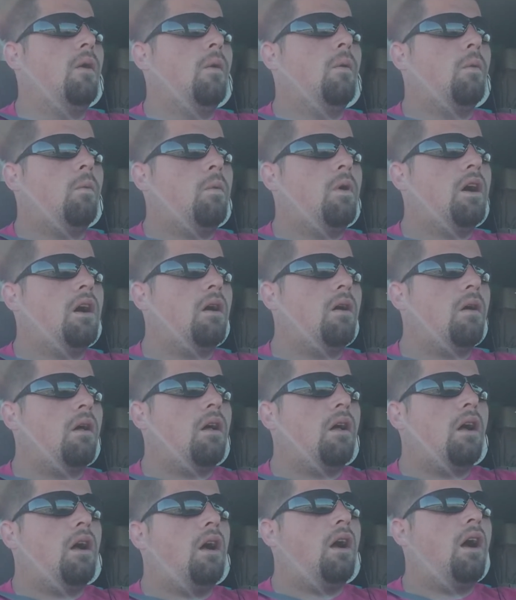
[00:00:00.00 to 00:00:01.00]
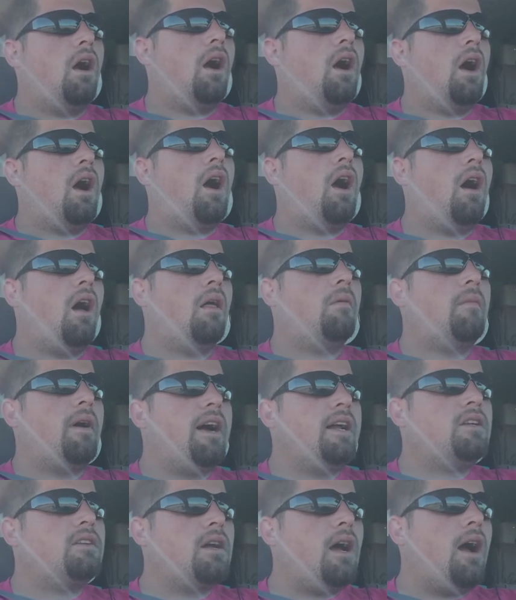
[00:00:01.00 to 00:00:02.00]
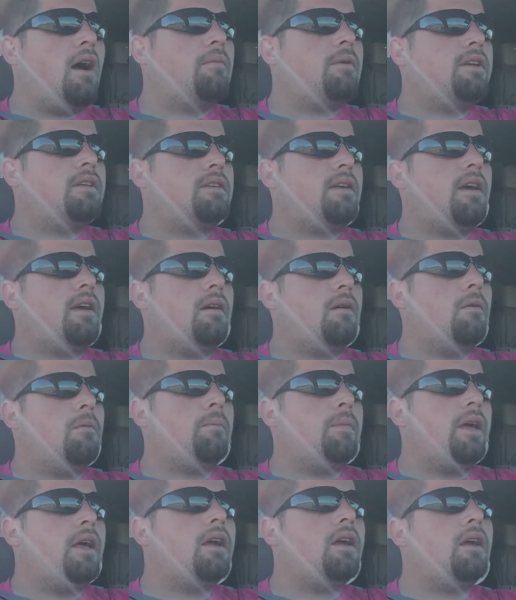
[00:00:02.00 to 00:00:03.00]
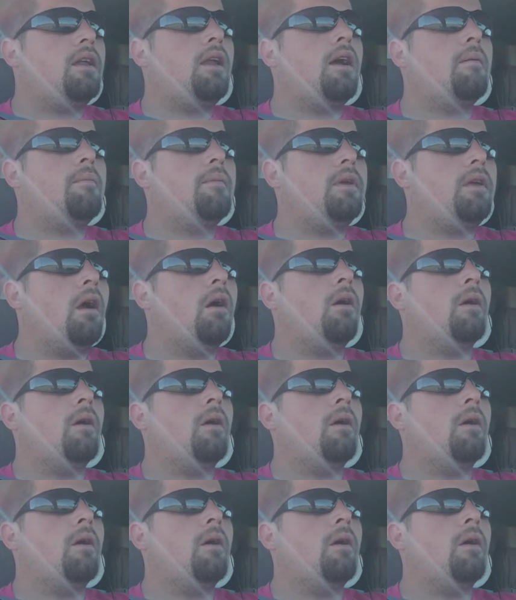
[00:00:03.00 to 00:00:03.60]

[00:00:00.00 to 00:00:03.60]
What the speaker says: Well, my job entailed picking up yard